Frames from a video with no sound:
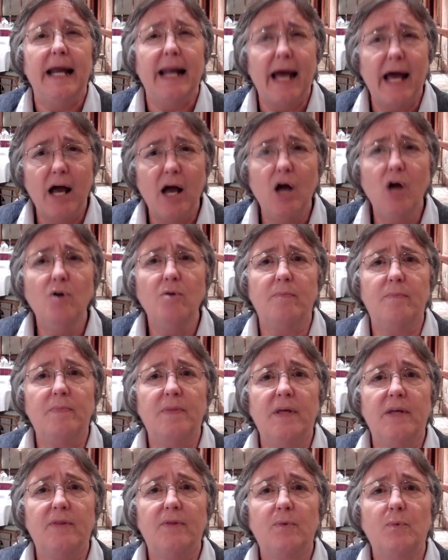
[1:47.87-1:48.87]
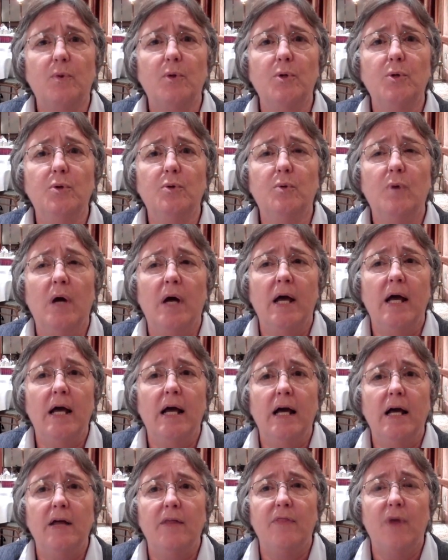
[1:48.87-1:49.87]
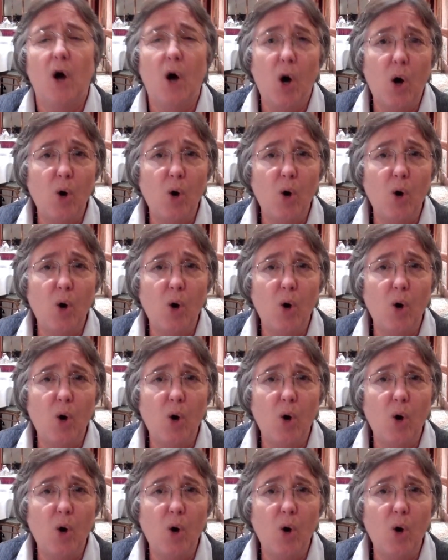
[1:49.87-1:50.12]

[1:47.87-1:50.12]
And I hope that through the